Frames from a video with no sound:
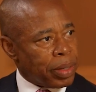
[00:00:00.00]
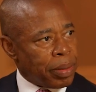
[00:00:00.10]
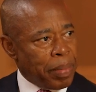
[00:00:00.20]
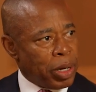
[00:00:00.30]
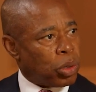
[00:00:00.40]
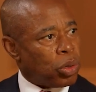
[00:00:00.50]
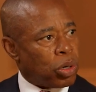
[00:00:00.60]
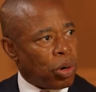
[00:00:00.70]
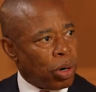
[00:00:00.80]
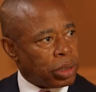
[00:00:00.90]
medical
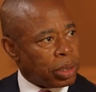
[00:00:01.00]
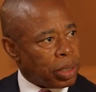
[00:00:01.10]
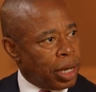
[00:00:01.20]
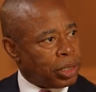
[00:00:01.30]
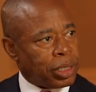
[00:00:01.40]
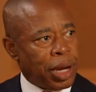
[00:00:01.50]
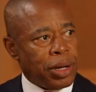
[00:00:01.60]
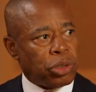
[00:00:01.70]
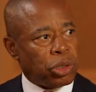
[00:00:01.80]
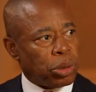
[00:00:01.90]
costs,
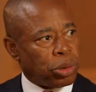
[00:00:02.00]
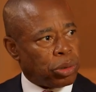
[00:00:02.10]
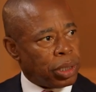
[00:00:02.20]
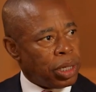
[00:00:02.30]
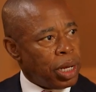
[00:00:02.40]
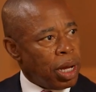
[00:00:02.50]
educating the children.